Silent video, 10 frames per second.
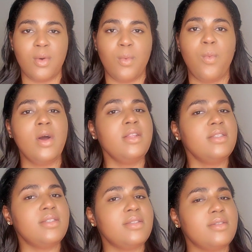
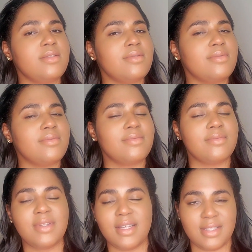Once
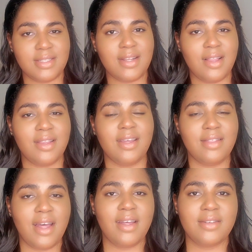it's not like
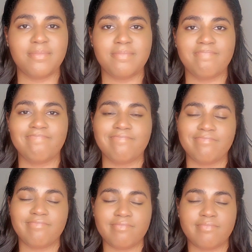that,
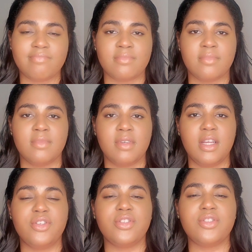
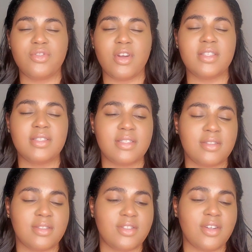and your trust
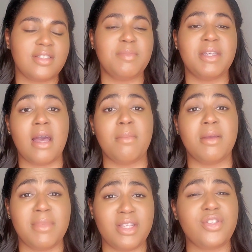starts becoming
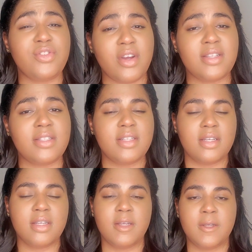mistrust,
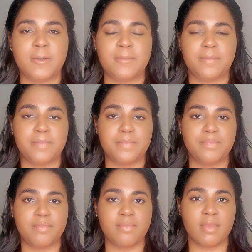
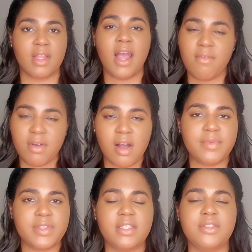have a
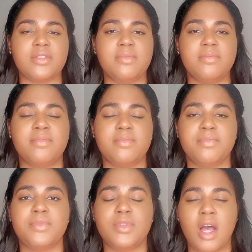conversation.
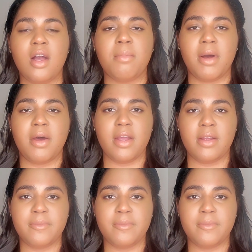Talk about it.